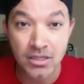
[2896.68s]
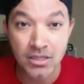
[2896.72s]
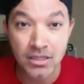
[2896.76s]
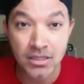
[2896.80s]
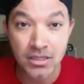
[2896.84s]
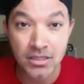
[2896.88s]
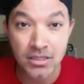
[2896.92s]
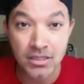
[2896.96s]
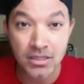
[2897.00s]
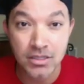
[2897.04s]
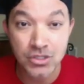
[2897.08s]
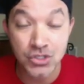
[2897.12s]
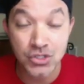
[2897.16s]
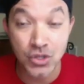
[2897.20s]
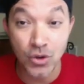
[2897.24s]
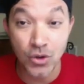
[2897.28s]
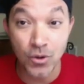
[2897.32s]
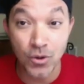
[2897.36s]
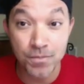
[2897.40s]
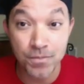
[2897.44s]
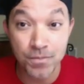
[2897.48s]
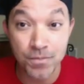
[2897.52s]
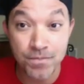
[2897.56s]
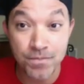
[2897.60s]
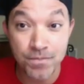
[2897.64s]

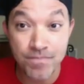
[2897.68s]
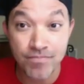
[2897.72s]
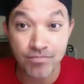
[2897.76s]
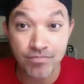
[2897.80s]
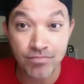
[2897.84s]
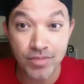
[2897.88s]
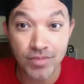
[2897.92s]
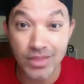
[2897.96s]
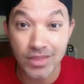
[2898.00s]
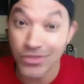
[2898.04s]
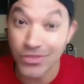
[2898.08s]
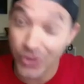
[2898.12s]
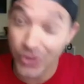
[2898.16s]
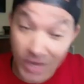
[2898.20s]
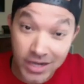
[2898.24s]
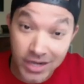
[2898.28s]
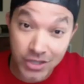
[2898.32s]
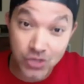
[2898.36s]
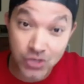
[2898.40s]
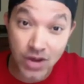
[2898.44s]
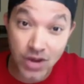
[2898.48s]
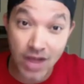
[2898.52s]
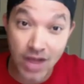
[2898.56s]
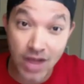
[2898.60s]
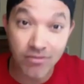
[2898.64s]
So they're going to
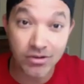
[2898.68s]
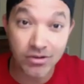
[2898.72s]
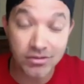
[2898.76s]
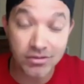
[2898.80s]
travel.